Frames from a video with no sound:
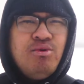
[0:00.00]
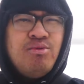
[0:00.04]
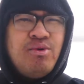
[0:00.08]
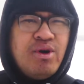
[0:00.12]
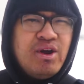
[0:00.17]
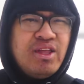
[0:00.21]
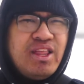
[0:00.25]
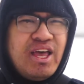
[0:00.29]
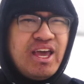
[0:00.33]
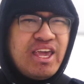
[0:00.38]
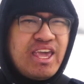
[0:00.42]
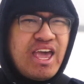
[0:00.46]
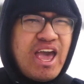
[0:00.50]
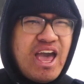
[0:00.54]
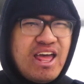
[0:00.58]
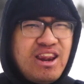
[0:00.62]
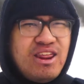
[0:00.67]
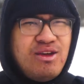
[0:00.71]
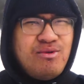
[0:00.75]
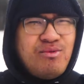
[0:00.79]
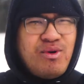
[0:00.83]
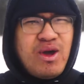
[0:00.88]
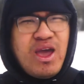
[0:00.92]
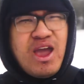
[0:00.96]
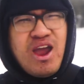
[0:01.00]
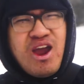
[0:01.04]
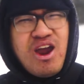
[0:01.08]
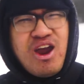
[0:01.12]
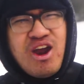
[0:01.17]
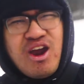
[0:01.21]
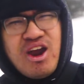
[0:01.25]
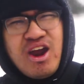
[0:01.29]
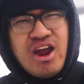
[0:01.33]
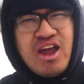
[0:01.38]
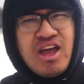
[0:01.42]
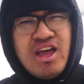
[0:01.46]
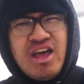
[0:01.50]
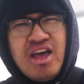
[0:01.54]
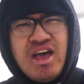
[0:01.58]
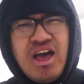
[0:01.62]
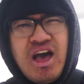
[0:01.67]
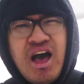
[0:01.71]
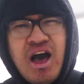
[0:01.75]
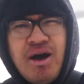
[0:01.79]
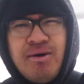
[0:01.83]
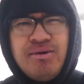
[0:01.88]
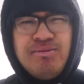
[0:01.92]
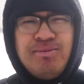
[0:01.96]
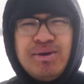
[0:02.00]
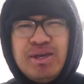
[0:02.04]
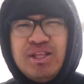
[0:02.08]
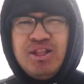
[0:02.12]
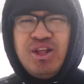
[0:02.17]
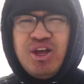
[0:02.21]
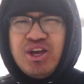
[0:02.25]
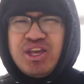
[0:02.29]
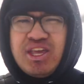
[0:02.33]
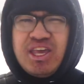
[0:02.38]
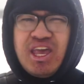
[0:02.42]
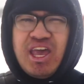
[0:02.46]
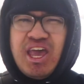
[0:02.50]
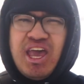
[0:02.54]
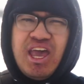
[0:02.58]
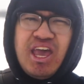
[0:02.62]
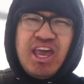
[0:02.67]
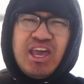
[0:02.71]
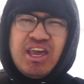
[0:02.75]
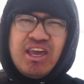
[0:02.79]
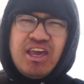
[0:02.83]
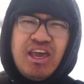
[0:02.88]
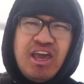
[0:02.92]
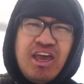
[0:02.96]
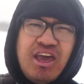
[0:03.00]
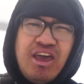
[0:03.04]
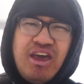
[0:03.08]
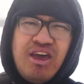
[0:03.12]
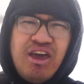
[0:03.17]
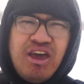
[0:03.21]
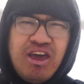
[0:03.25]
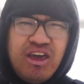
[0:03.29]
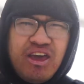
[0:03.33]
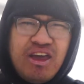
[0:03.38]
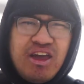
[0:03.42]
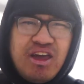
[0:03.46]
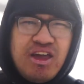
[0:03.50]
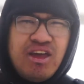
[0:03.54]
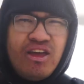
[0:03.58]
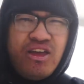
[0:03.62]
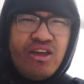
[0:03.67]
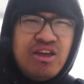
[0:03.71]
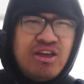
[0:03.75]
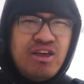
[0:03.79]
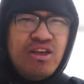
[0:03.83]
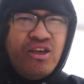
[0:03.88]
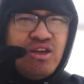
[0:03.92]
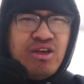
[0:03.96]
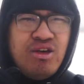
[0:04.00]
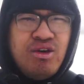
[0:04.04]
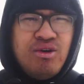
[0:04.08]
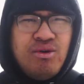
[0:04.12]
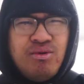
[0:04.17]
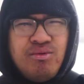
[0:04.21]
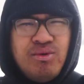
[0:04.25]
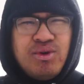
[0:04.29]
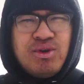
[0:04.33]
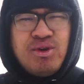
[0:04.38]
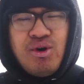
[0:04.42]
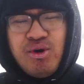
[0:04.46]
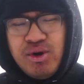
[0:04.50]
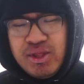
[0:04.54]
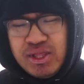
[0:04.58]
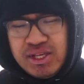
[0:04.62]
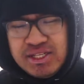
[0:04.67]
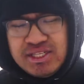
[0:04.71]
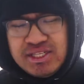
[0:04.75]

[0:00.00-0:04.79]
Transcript: where like anywhere I would be looking, it would go in the